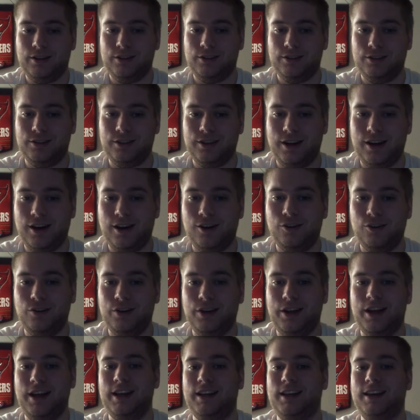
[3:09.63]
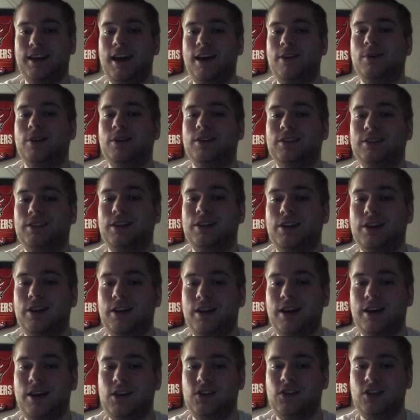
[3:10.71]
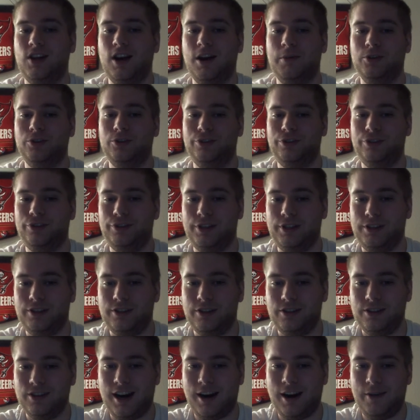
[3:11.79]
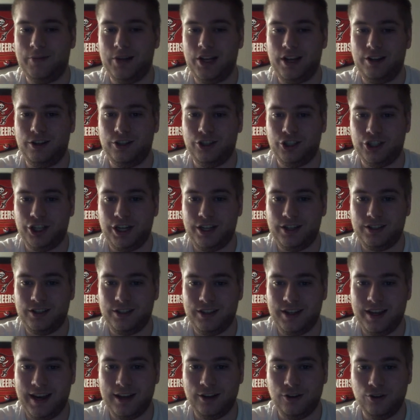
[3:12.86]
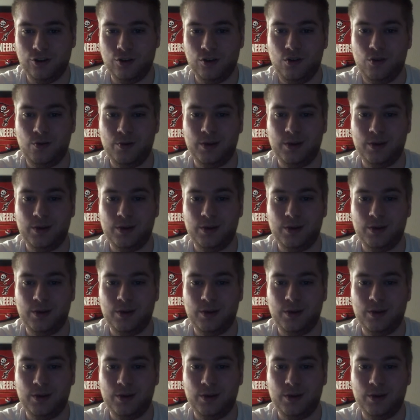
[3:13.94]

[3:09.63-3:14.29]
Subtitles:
So it gave us an easy opportunity to dominate Chase Daniel,